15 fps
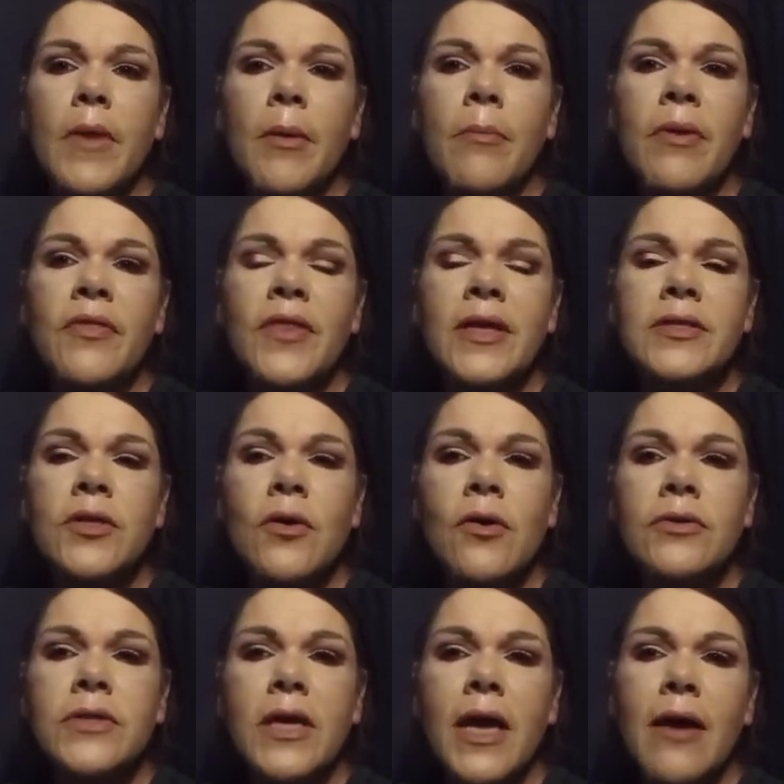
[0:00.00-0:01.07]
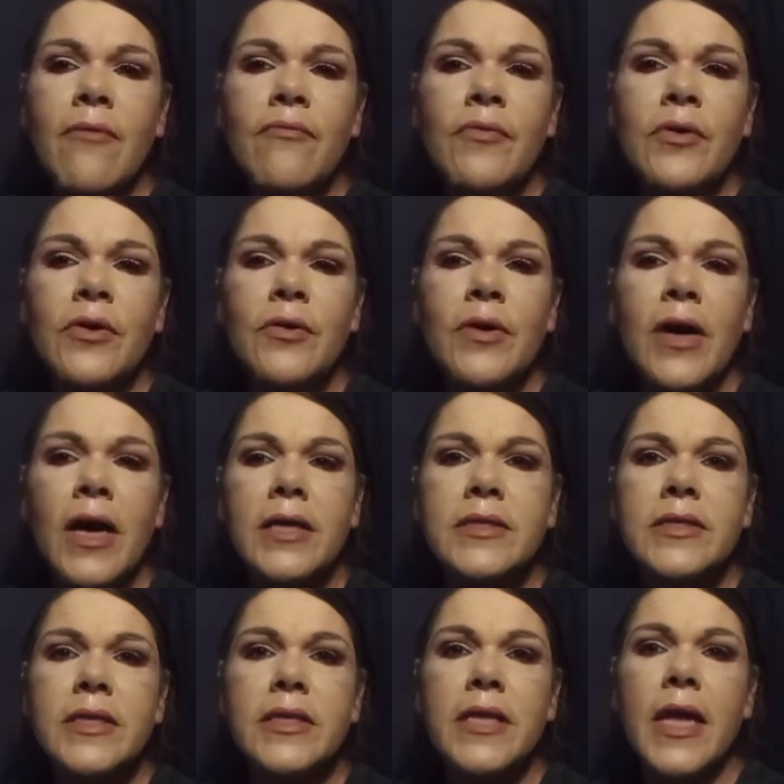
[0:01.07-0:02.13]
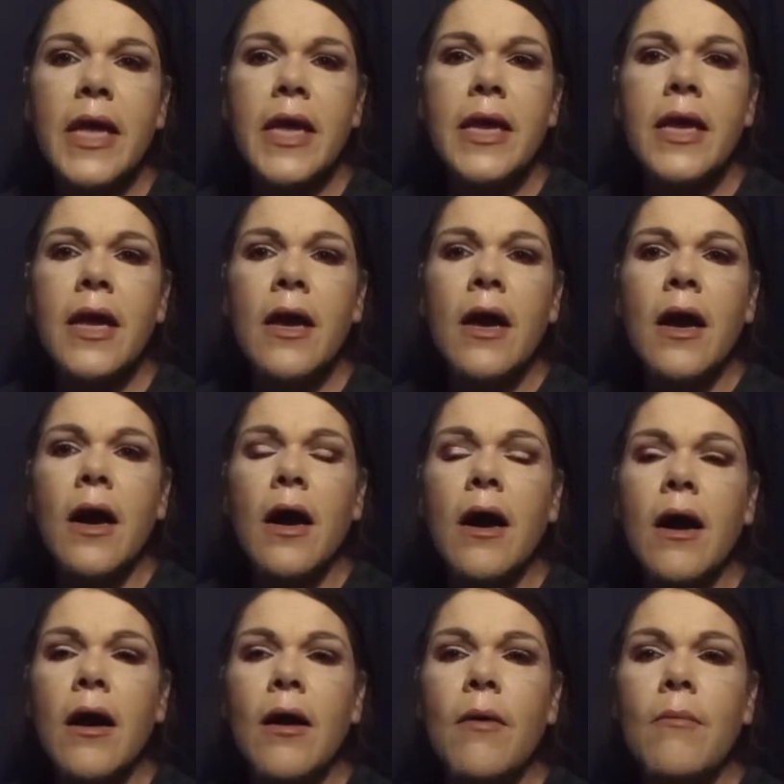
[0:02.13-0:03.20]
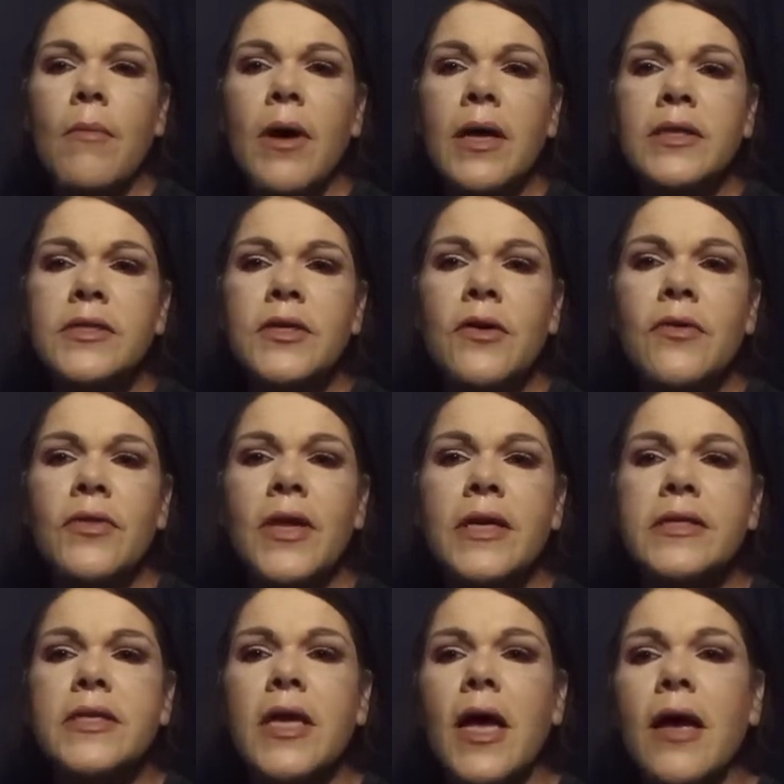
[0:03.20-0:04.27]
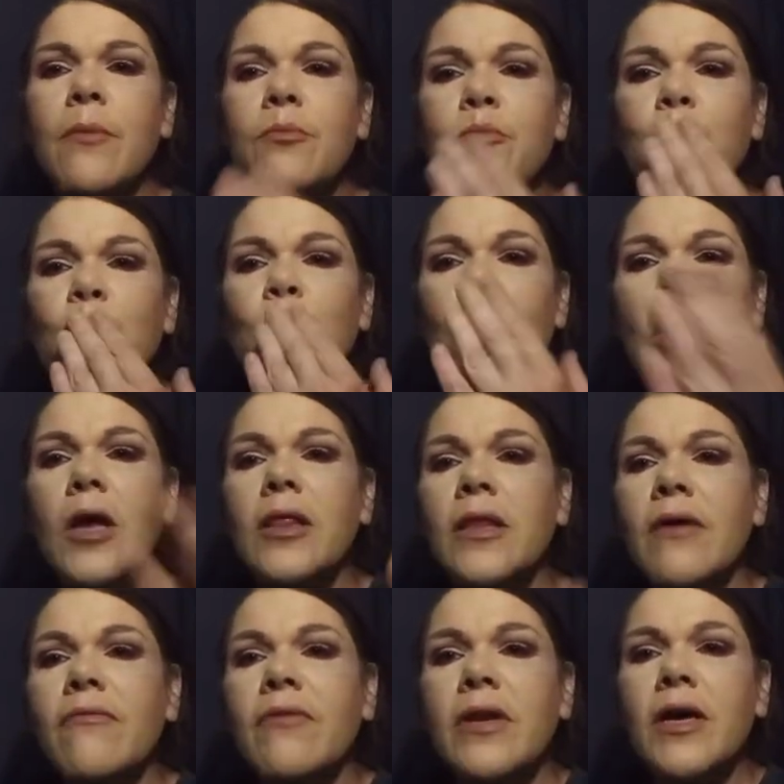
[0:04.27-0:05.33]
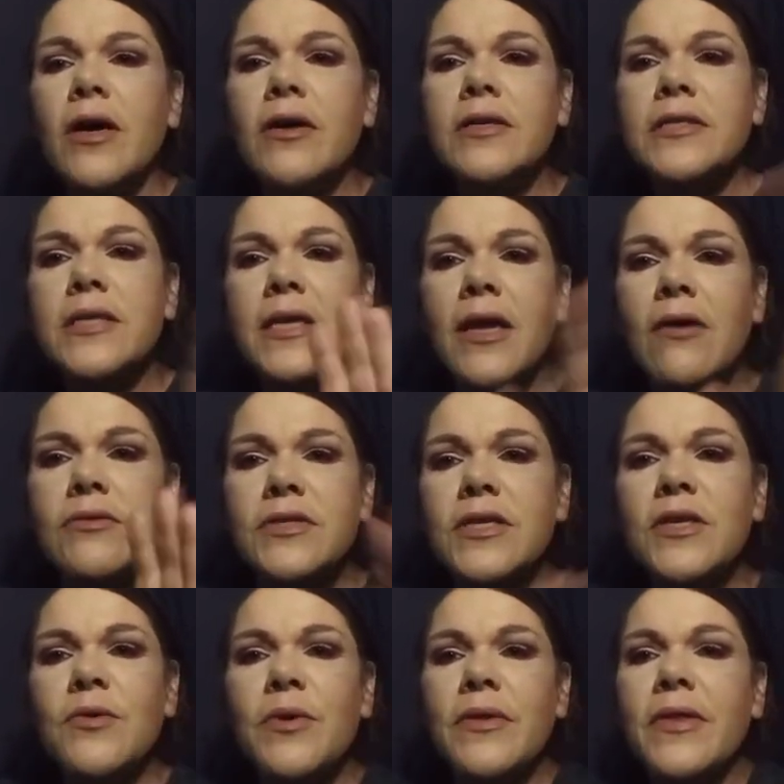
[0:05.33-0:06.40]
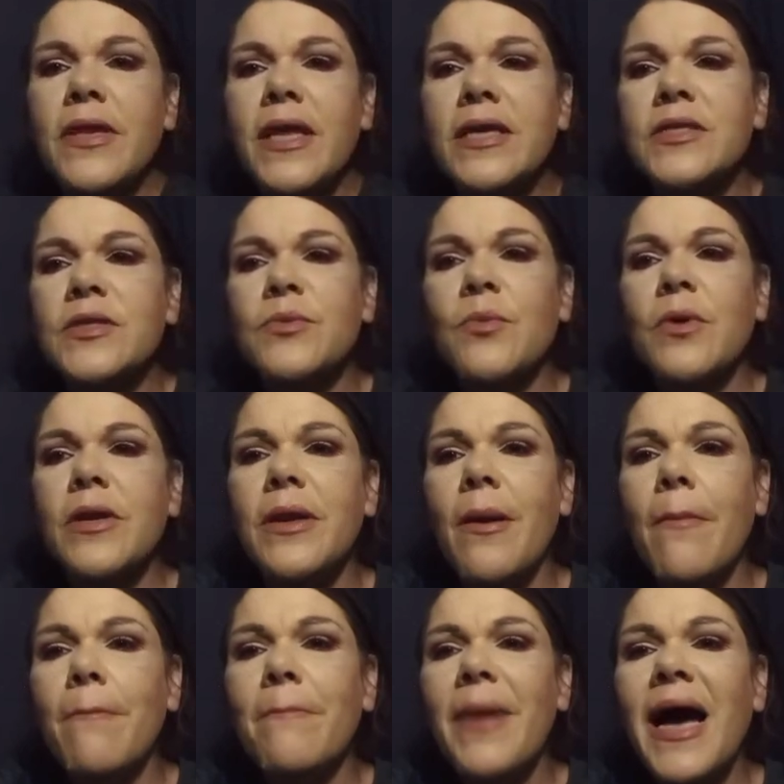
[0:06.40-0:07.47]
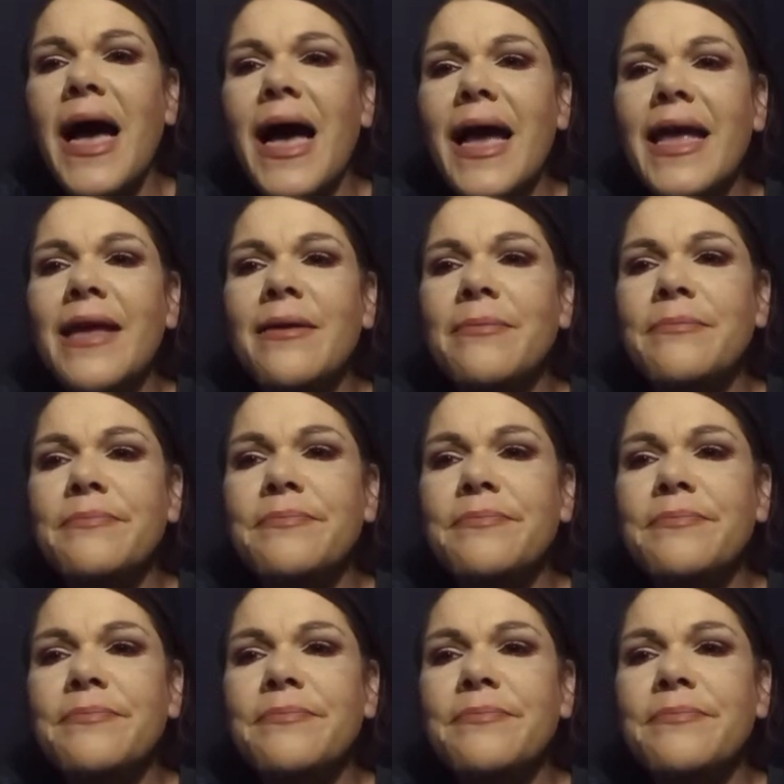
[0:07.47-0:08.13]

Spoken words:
But that's all I have for you guys today. Until next time, love and hugs, and I'll see you in the next one. Bye.